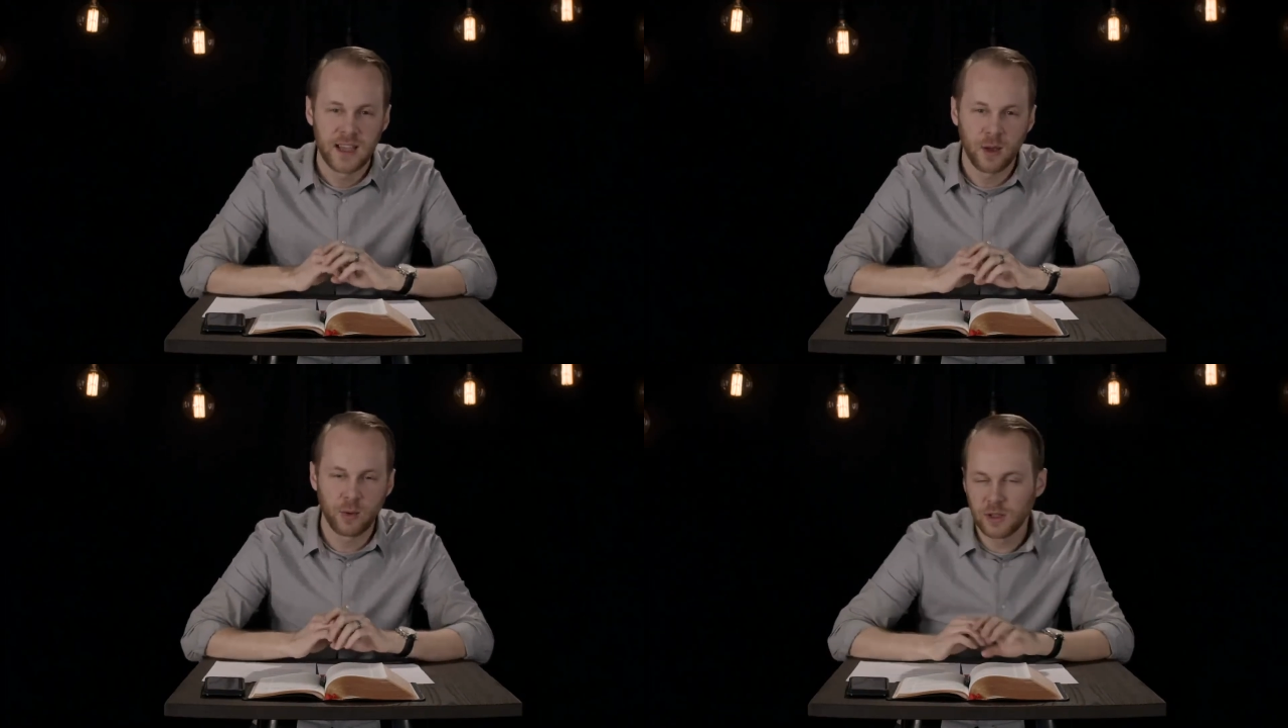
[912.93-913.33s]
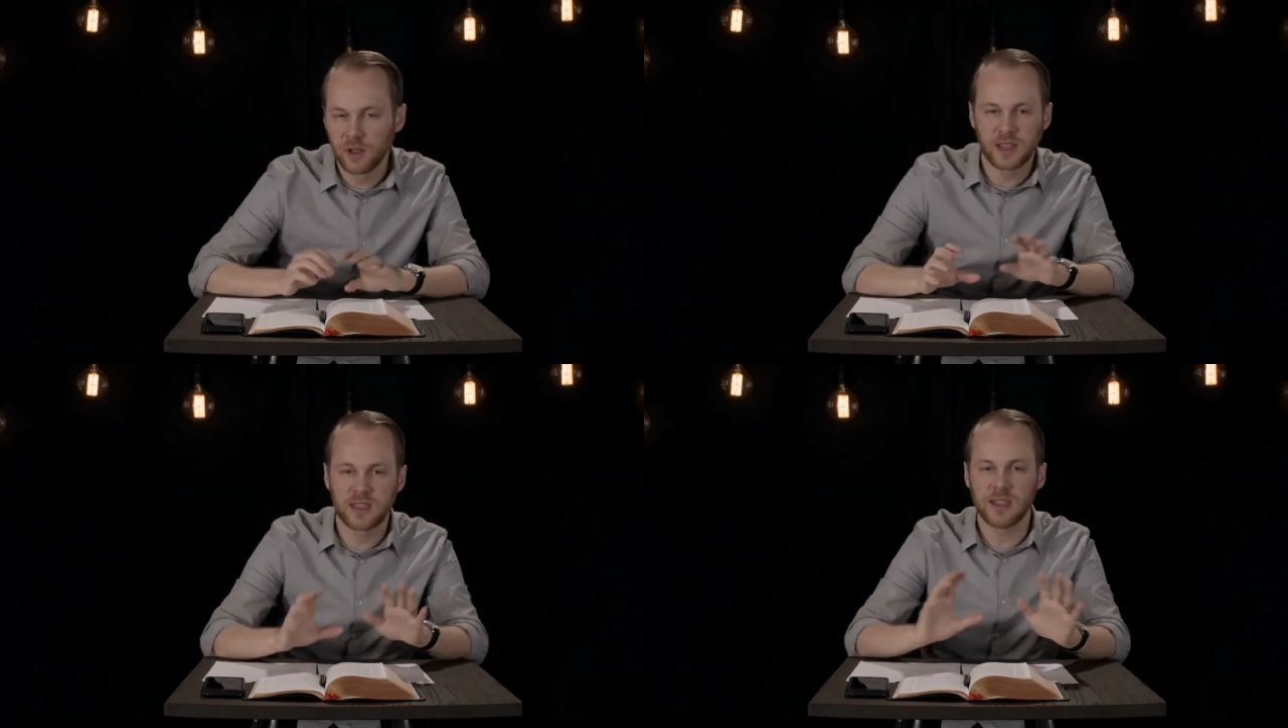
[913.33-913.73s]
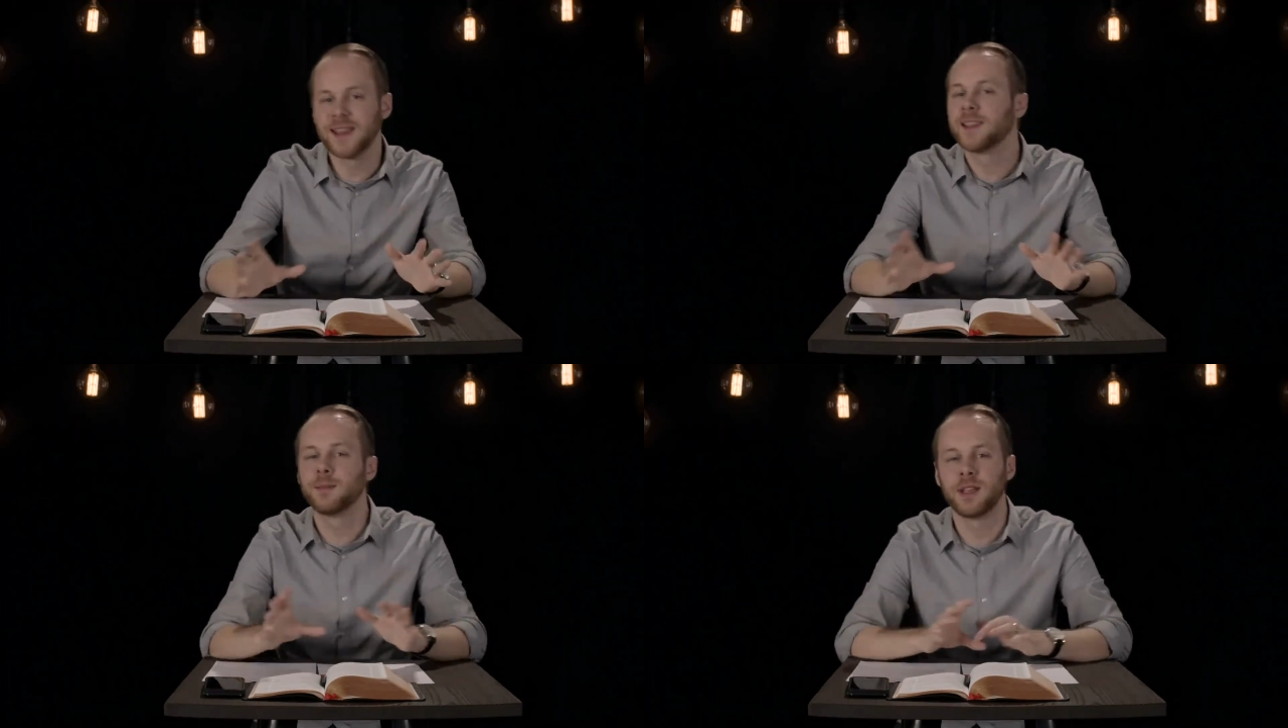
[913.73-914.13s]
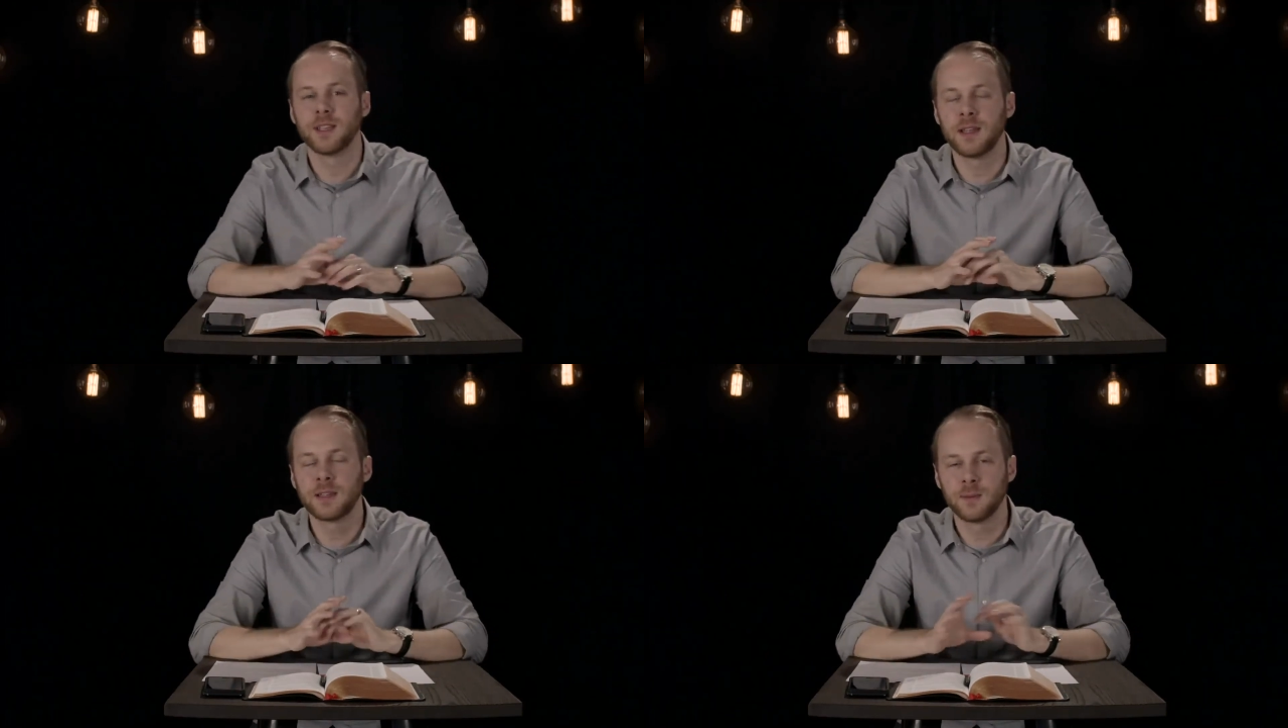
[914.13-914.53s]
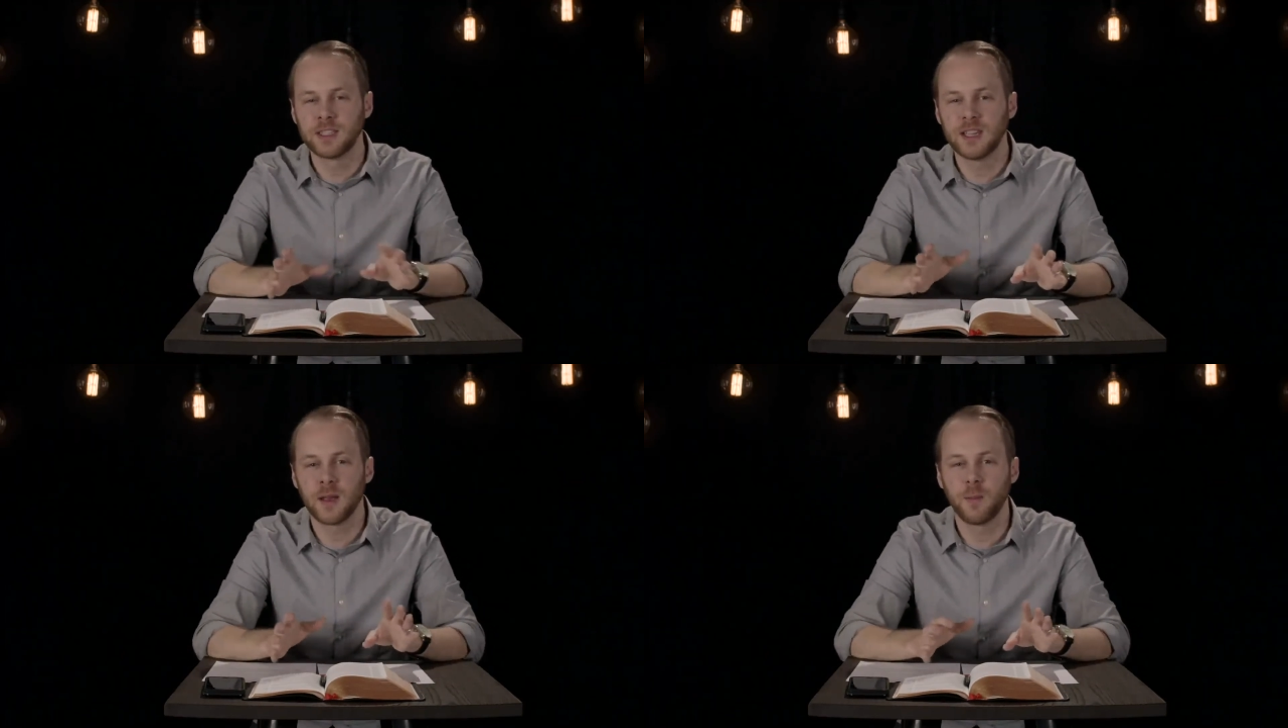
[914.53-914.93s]
And when you look at the
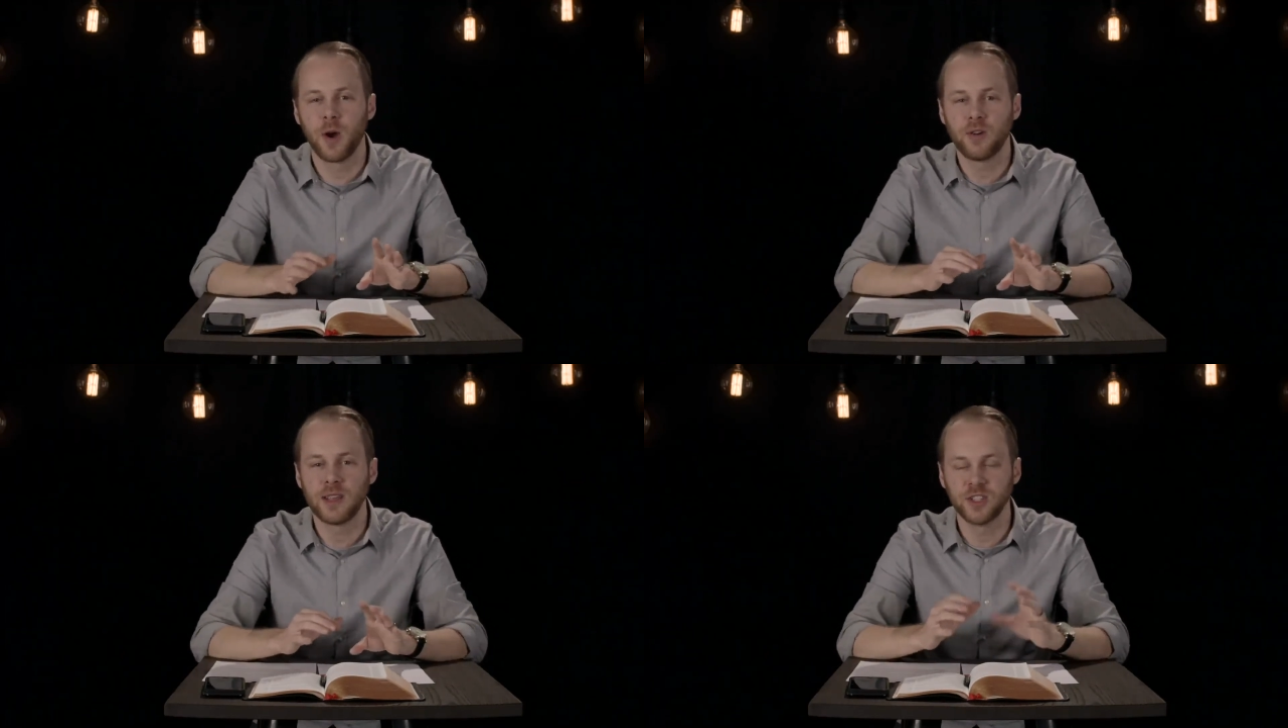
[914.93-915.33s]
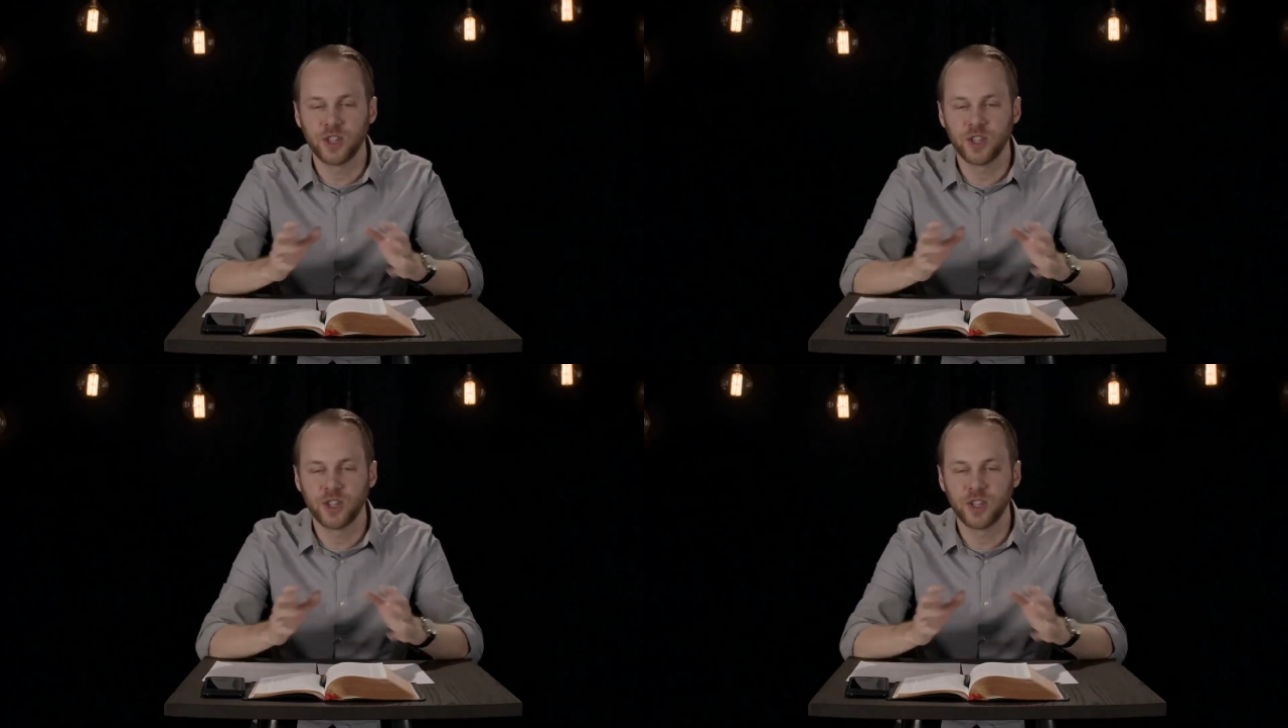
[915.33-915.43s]
intimacy component,